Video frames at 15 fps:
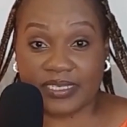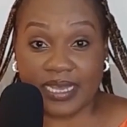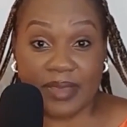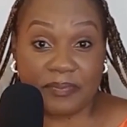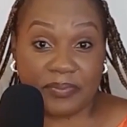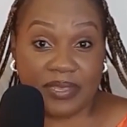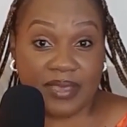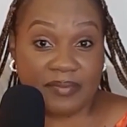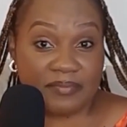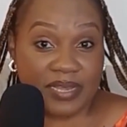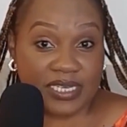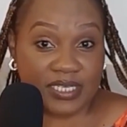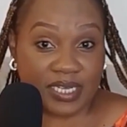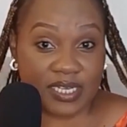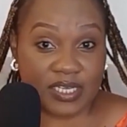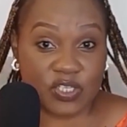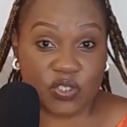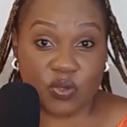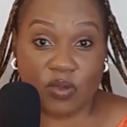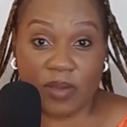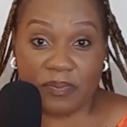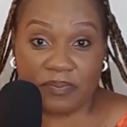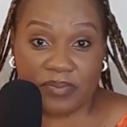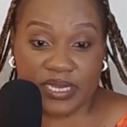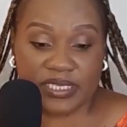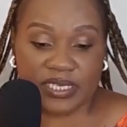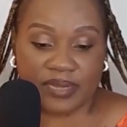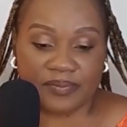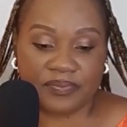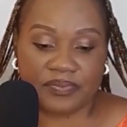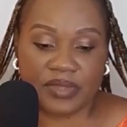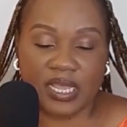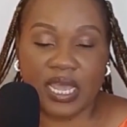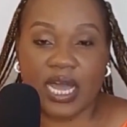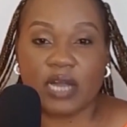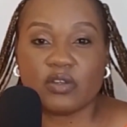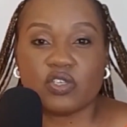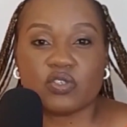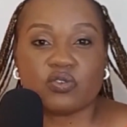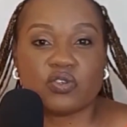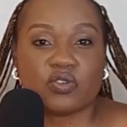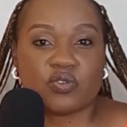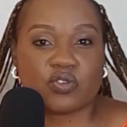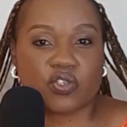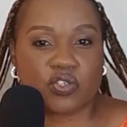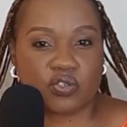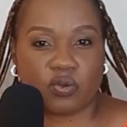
better, appear better, show up better. How do you want to